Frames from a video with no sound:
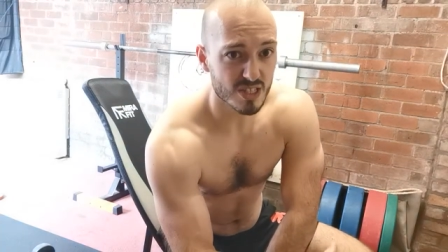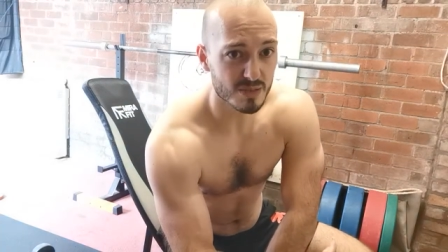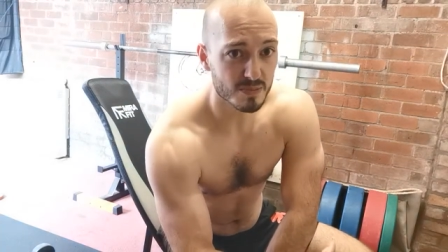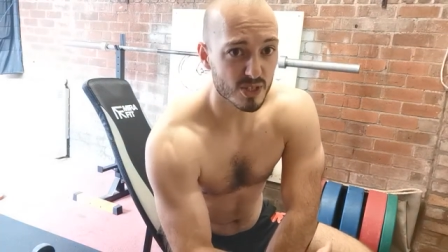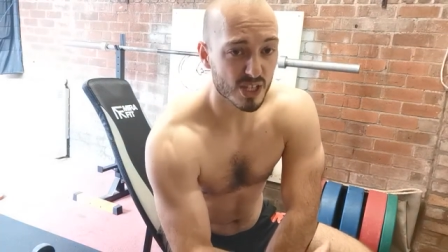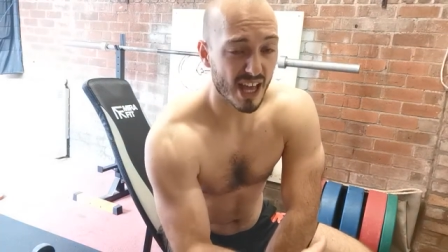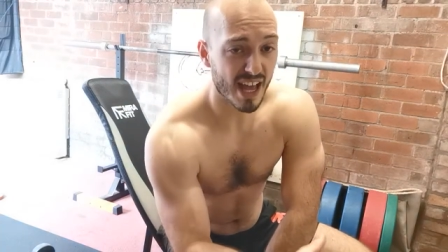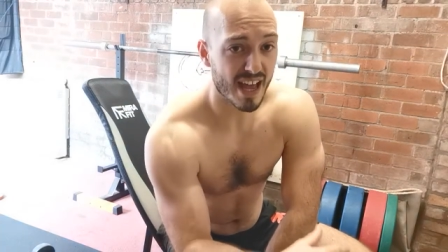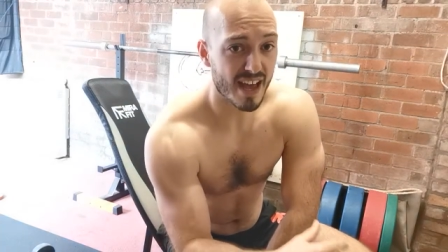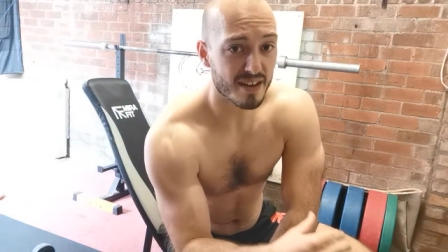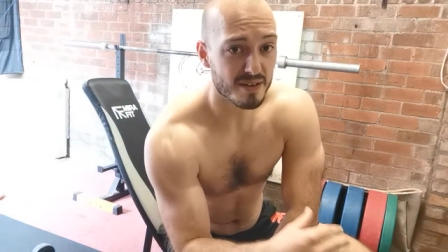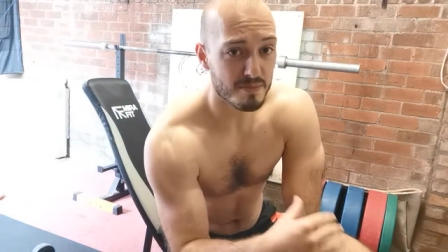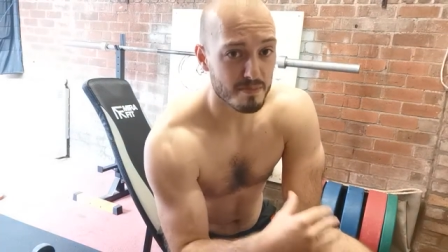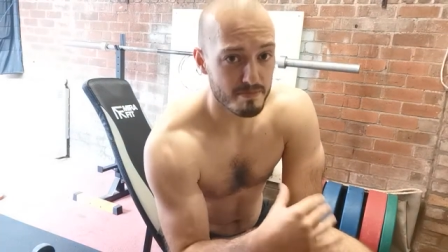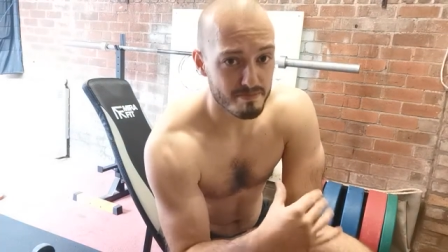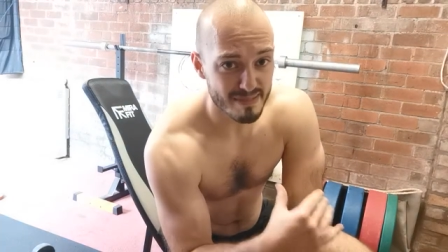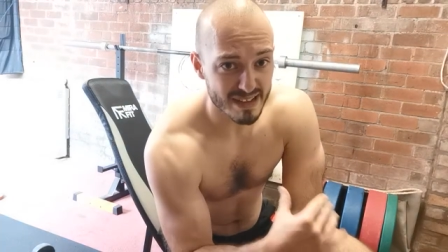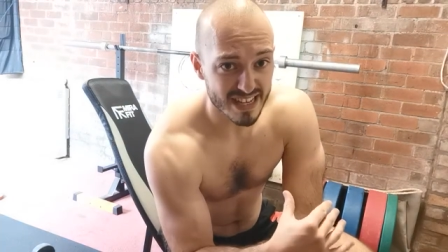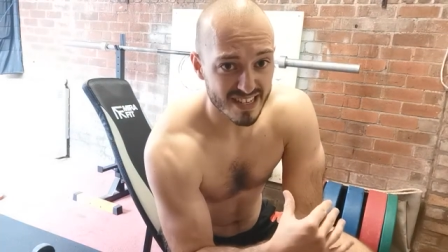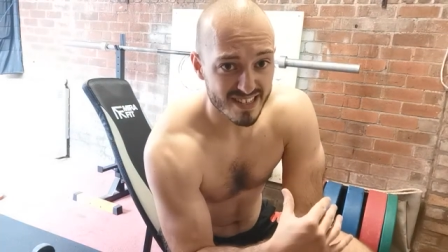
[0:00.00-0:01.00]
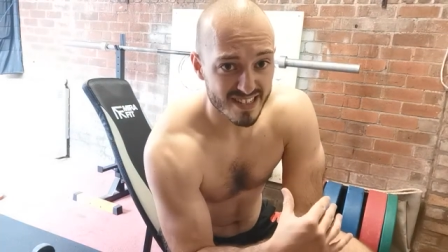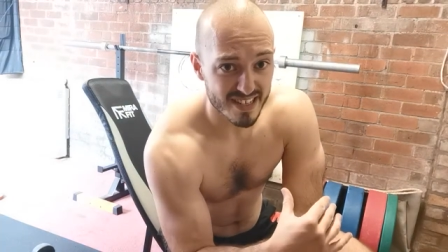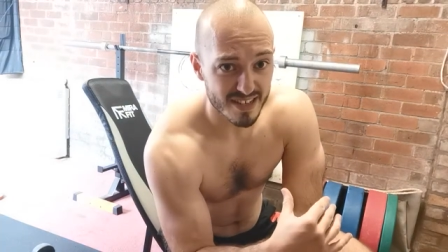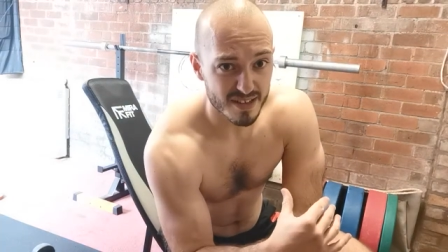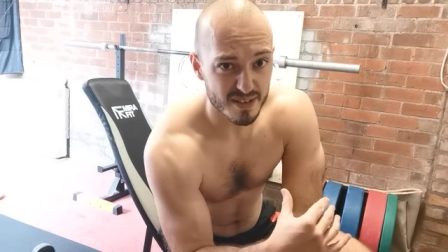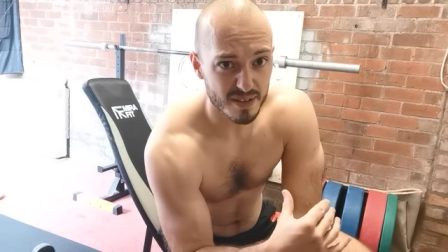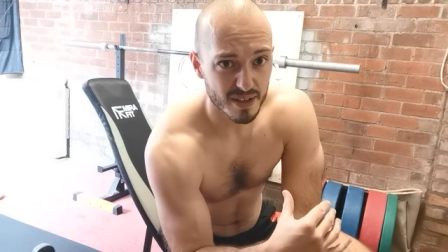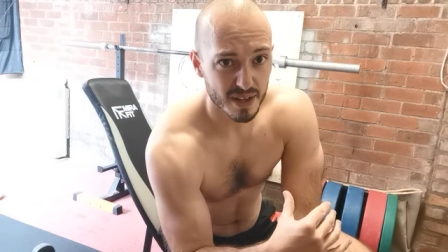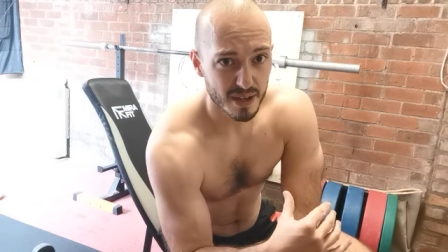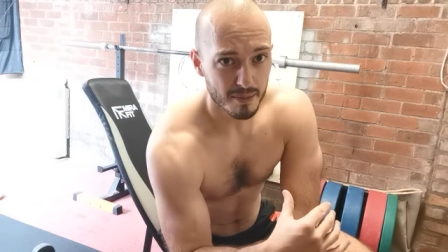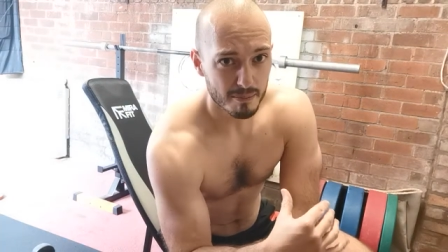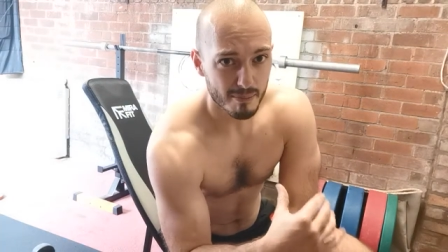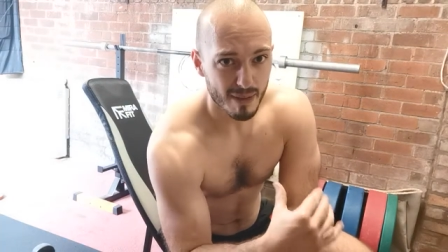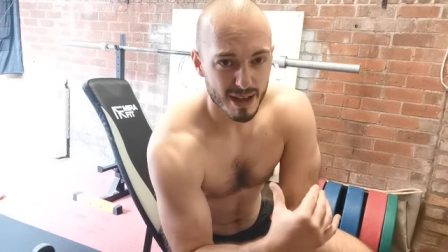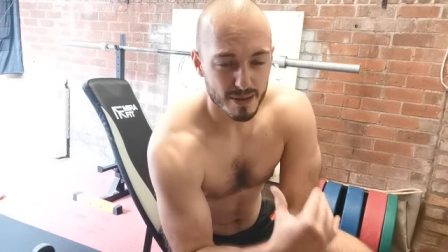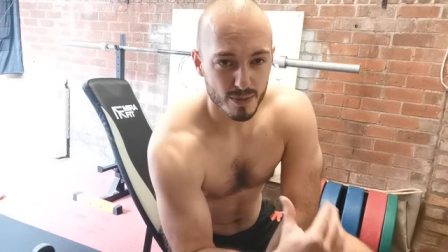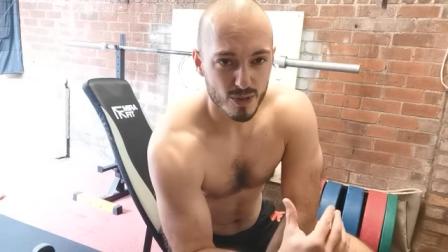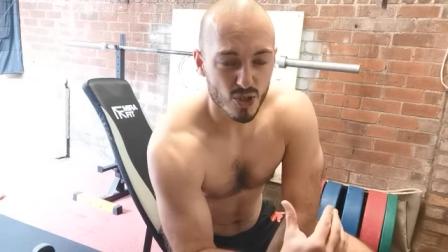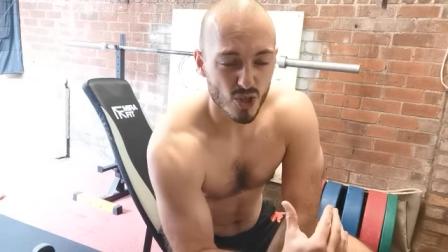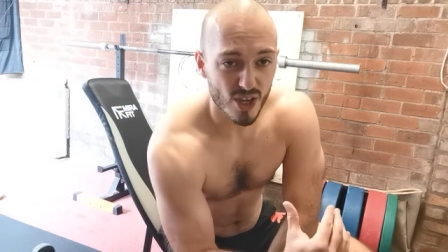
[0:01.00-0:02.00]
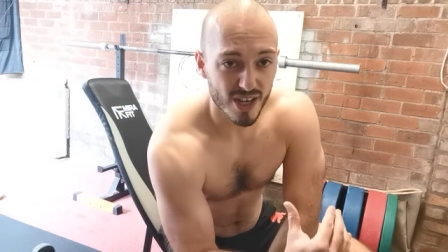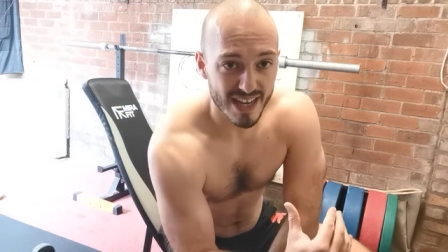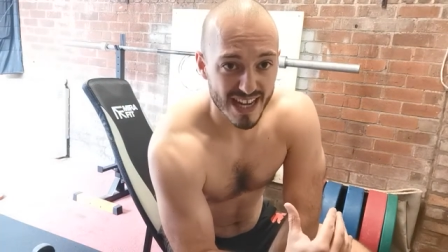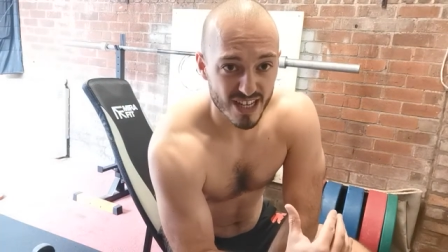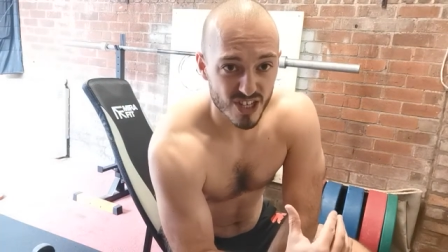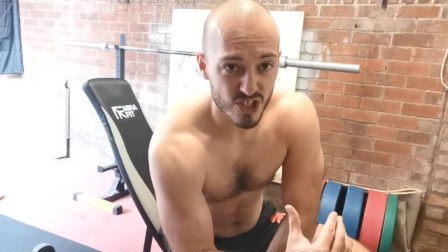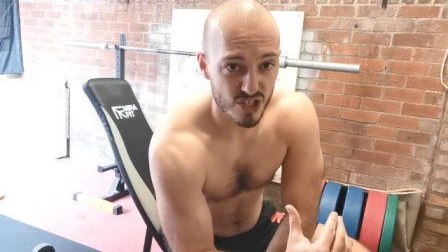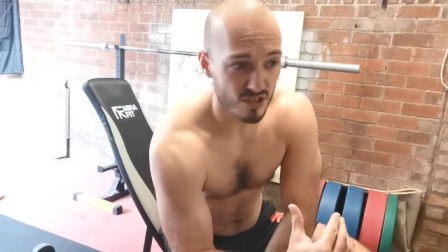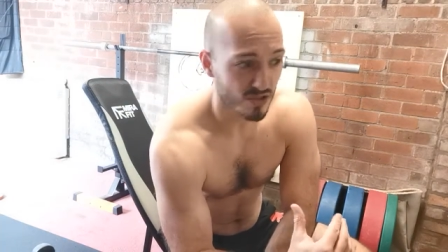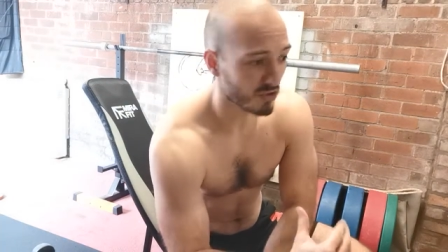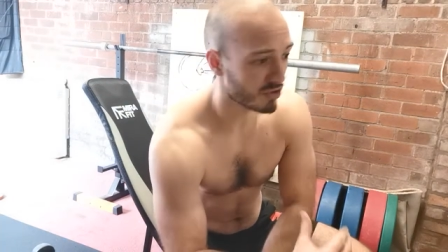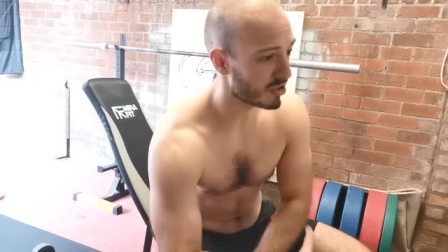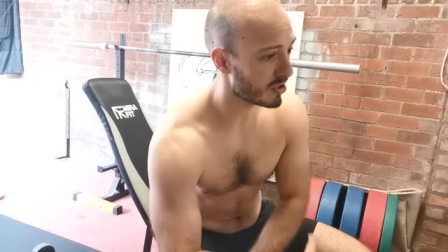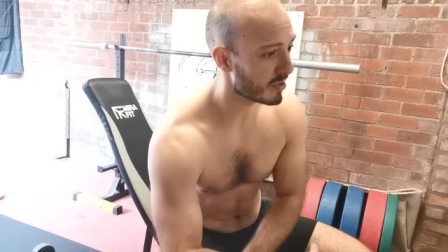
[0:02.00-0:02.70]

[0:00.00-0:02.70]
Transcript: seem to get an amazing mind-muscle connection,